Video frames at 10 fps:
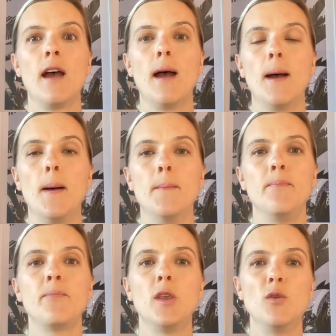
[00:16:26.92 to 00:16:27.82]

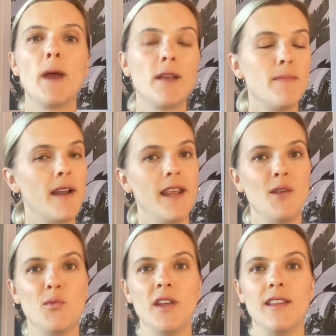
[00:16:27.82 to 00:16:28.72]
You make money
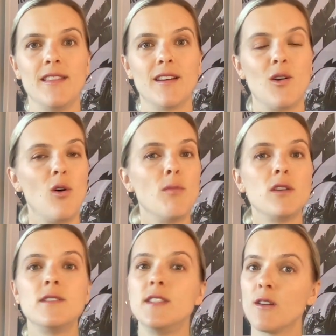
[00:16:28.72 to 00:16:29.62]
with
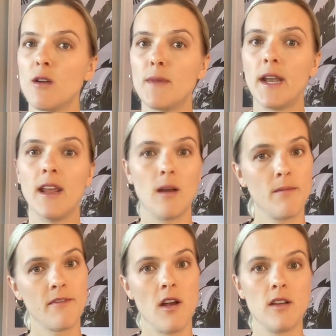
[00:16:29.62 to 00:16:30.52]
almost zero money up
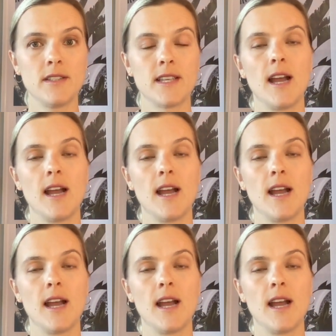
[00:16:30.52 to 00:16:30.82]
front.